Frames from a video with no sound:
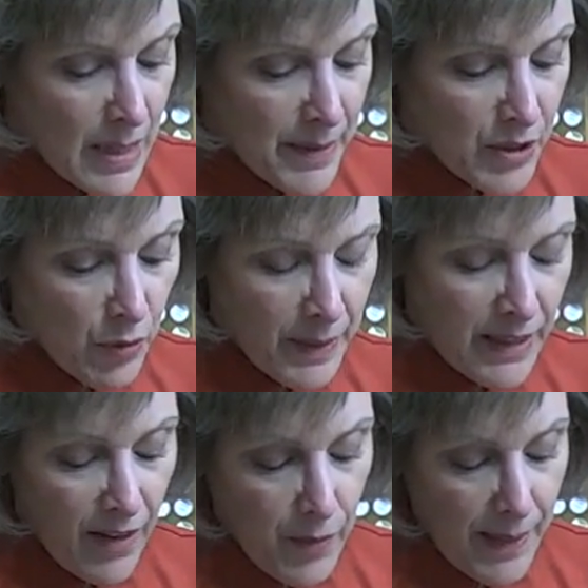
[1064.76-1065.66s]
Because what we
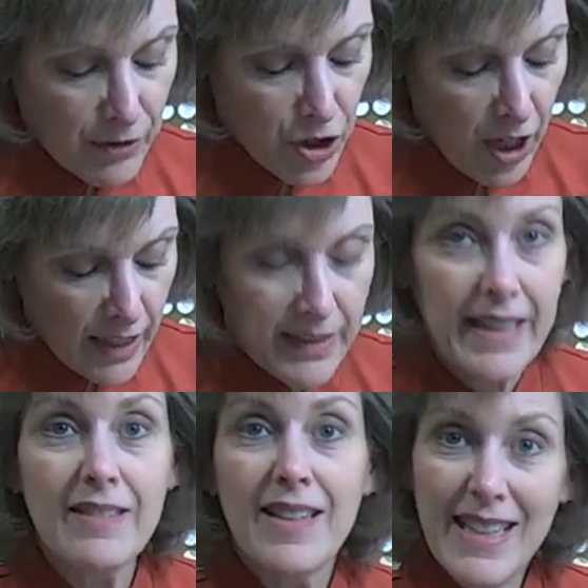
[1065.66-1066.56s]
love about
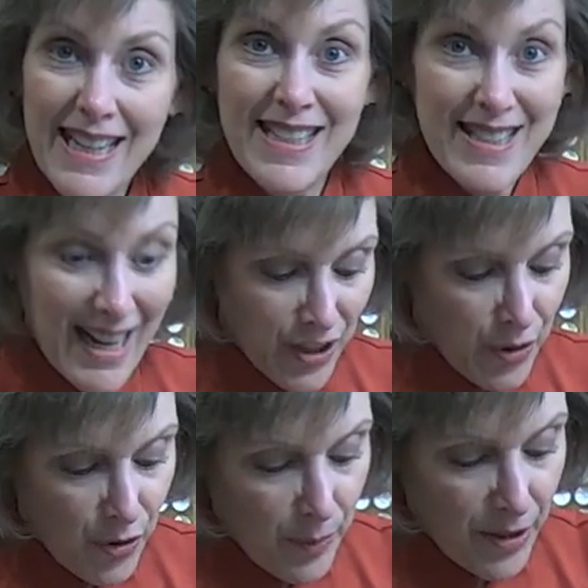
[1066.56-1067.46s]
chocolate is that
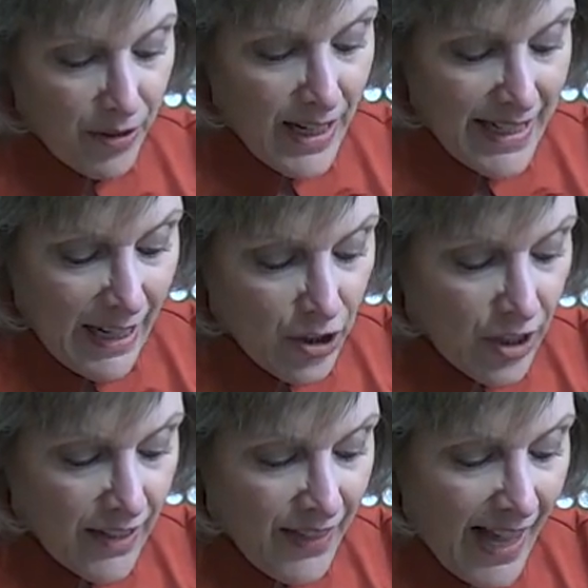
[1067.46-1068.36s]
cocoa butter. Now
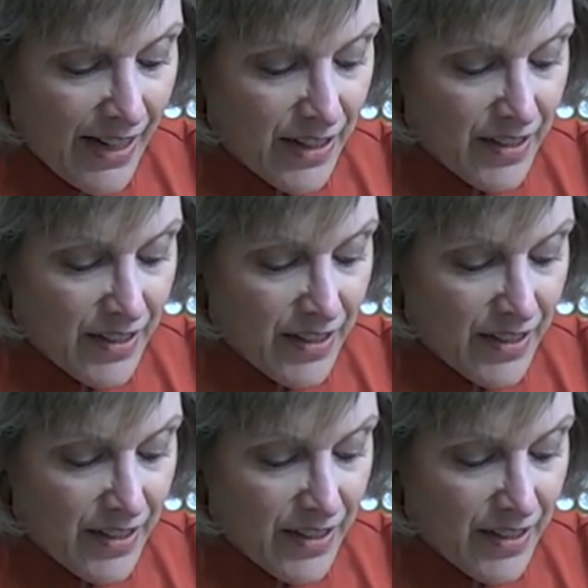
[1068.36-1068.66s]
look at that.